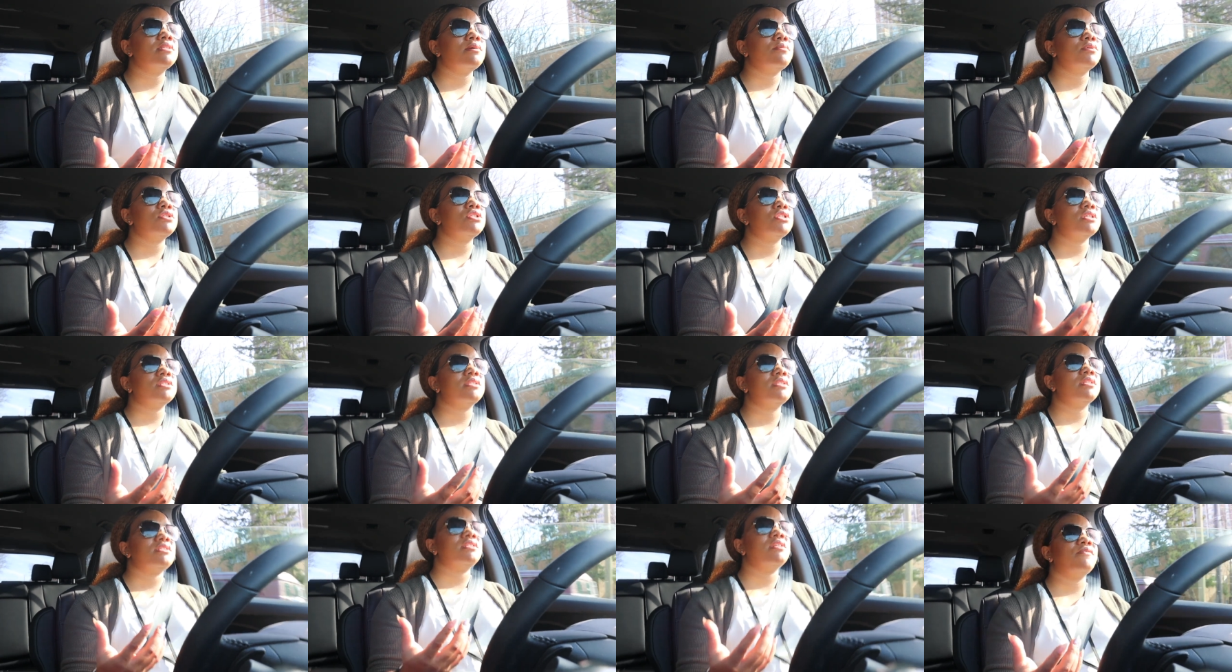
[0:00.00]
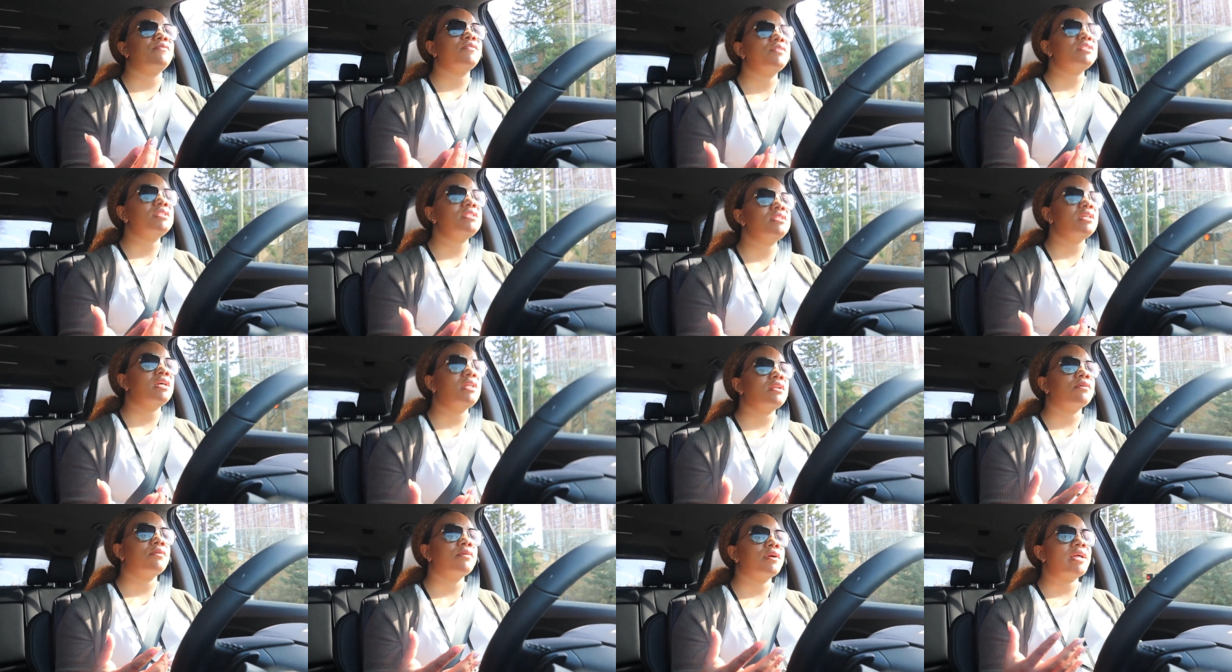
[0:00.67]
It was just a different
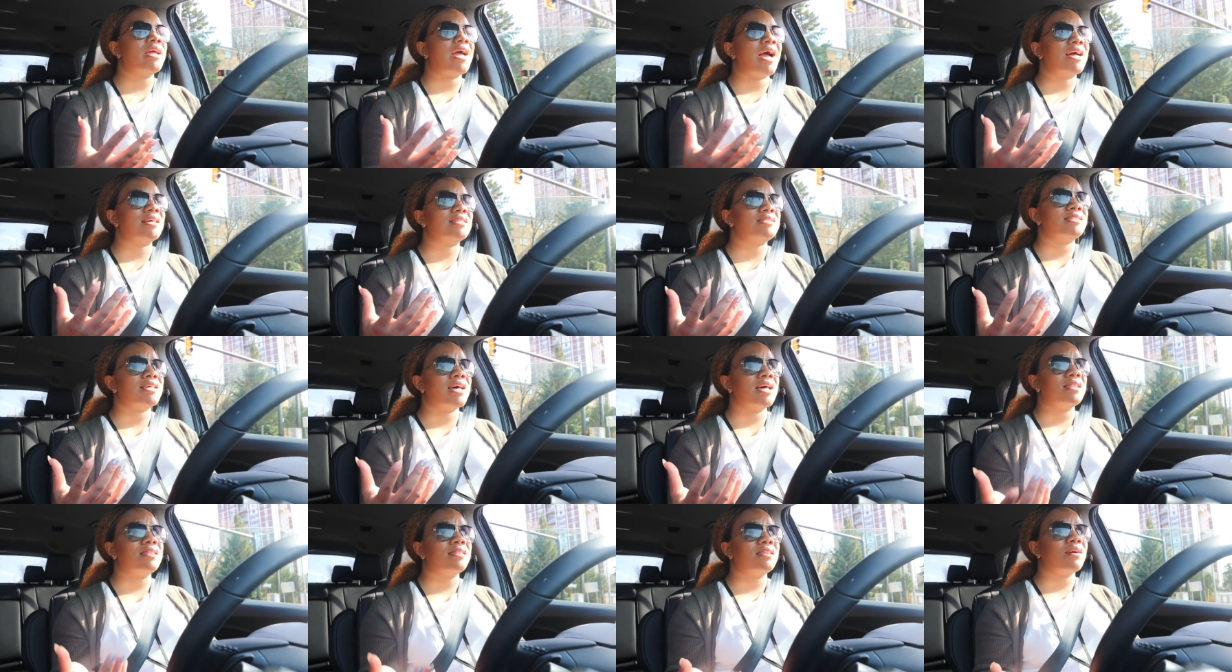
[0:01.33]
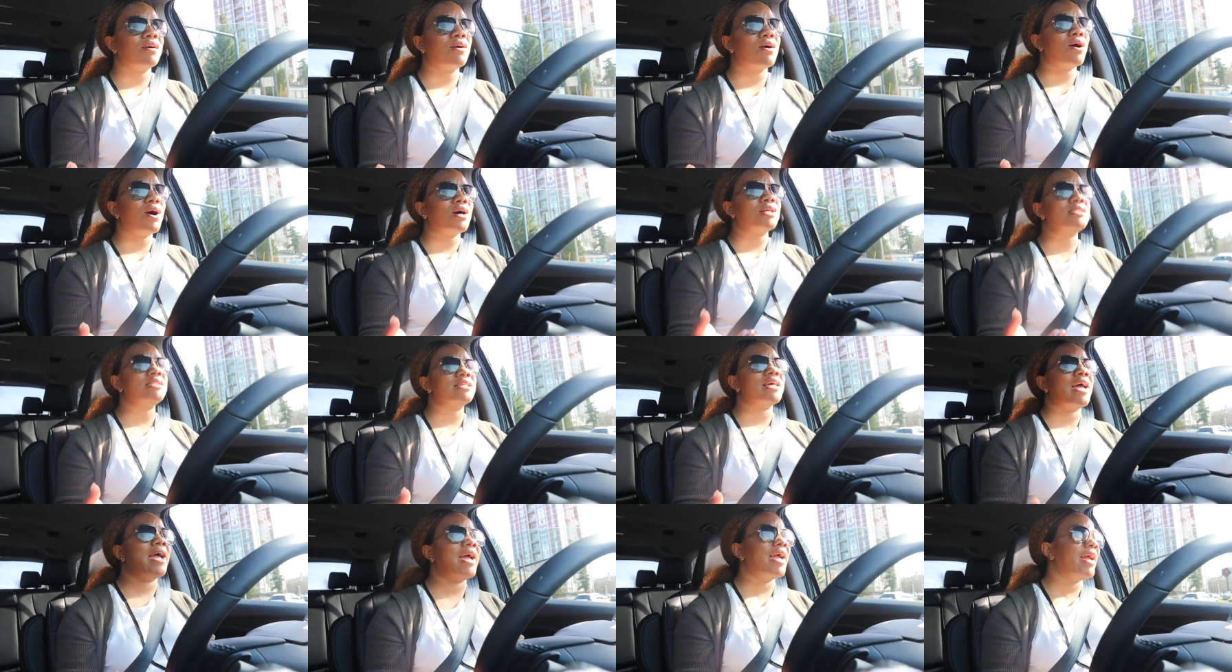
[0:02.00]
scenery. I sat there all
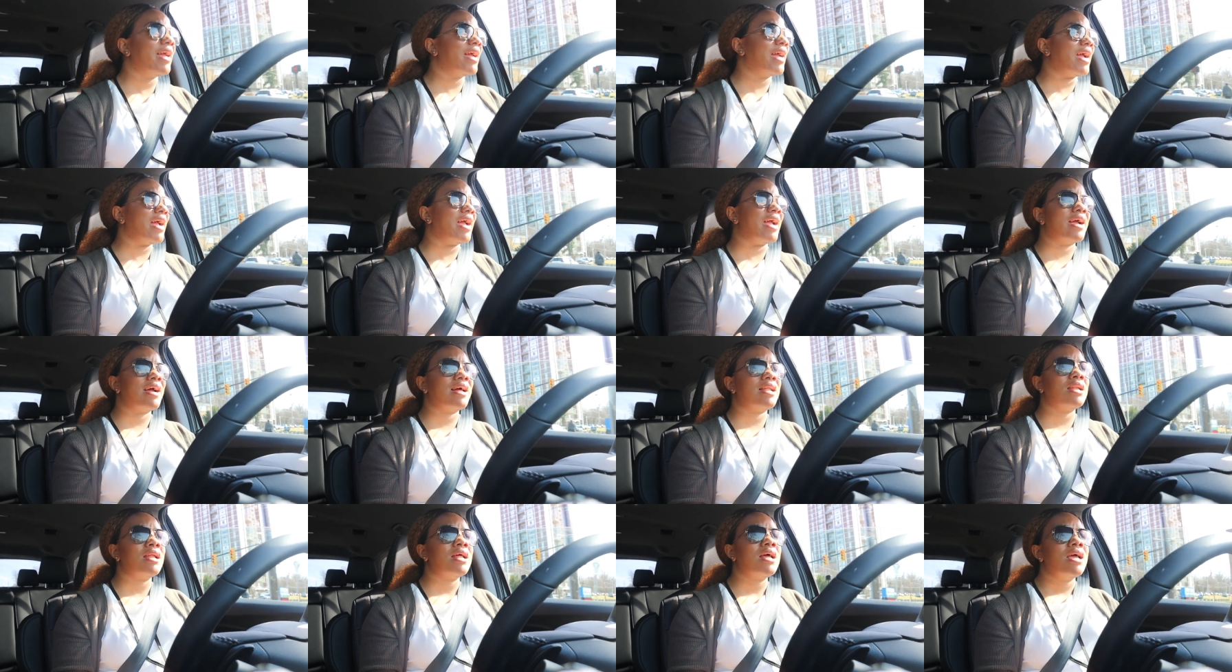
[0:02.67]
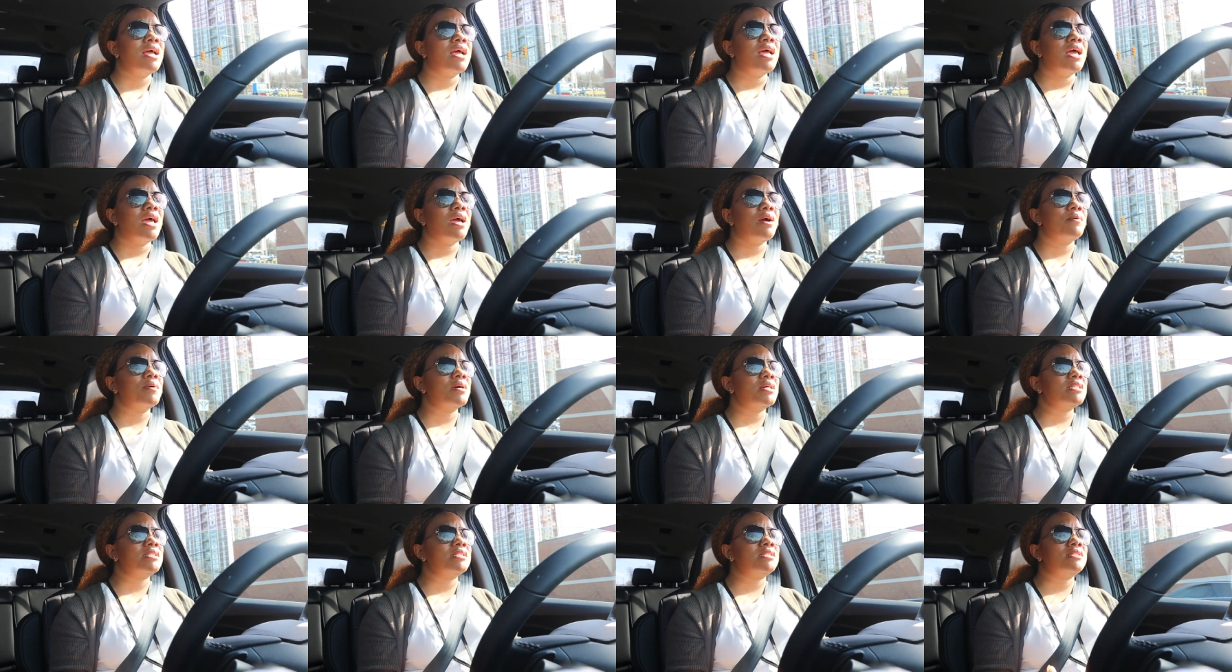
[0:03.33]
day, and it
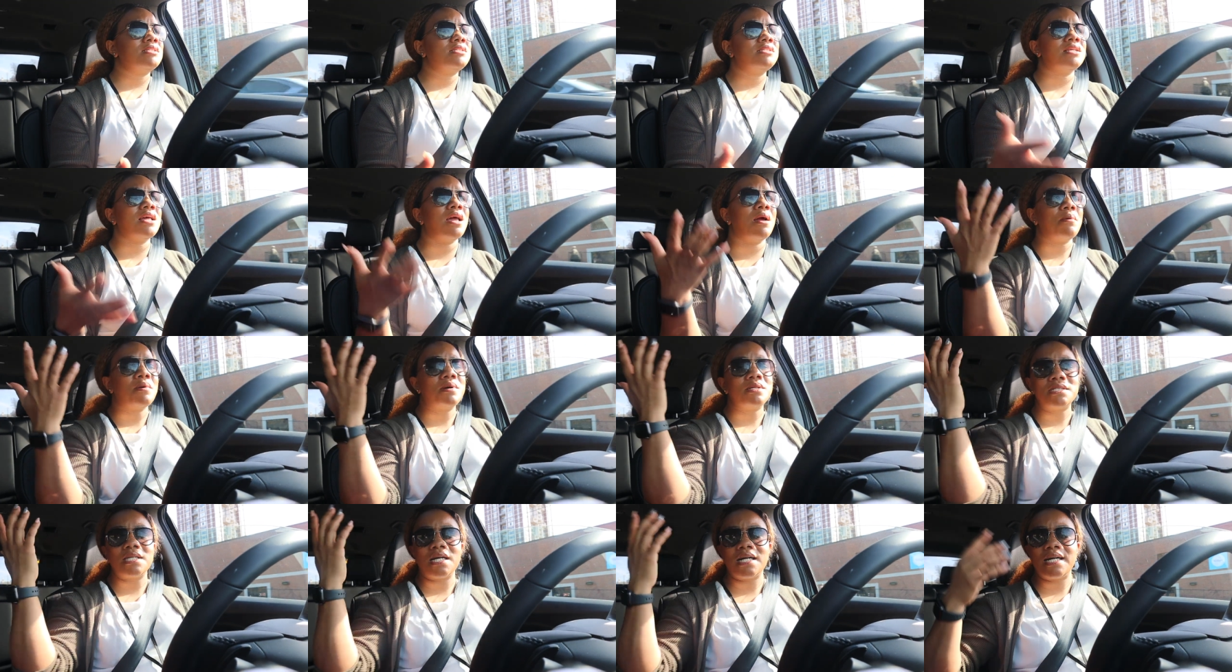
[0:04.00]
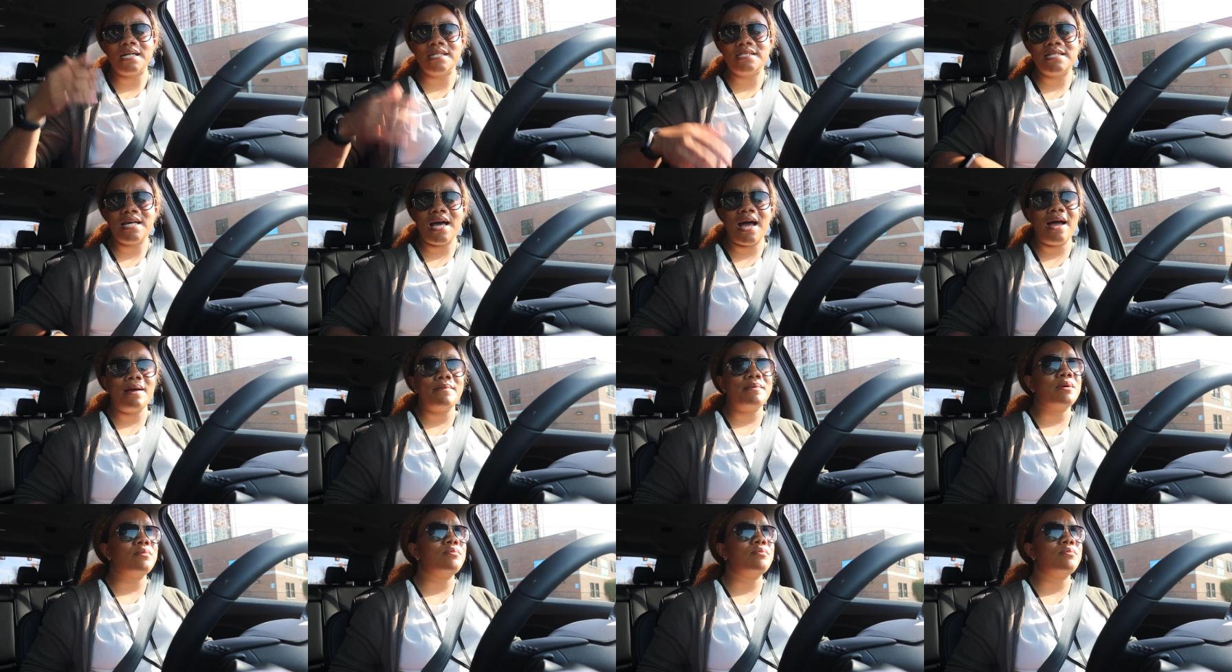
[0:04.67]
was it was a good time.